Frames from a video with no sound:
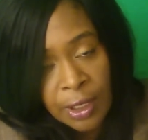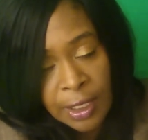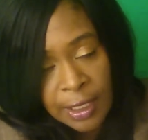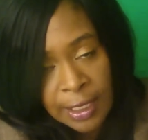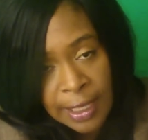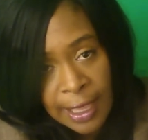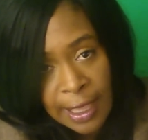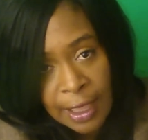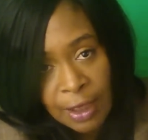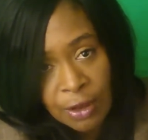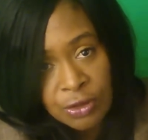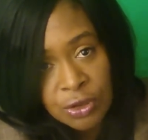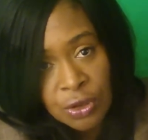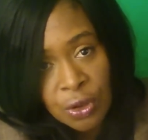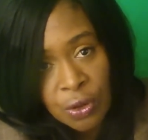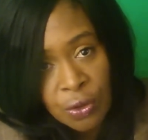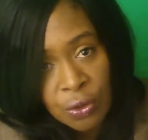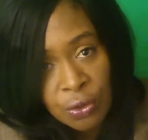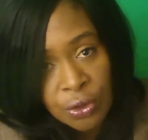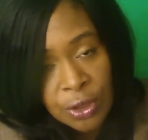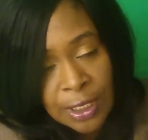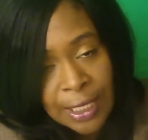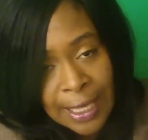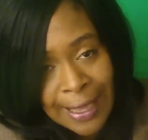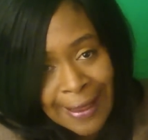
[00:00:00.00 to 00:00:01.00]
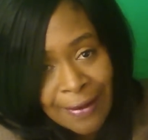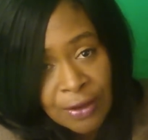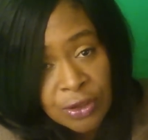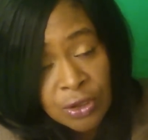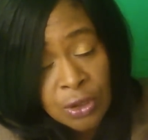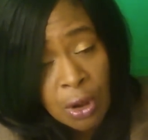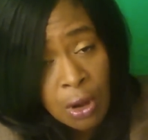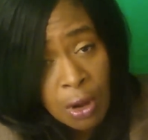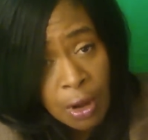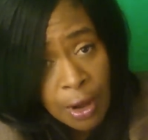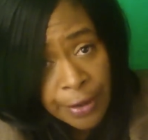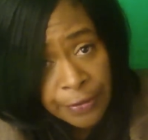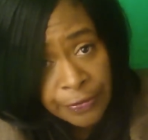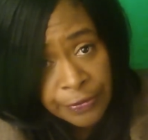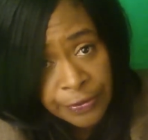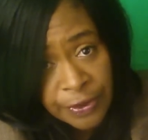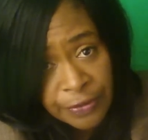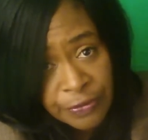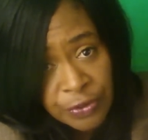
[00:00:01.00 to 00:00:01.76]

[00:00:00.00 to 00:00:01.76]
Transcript: accounts, old accounts off.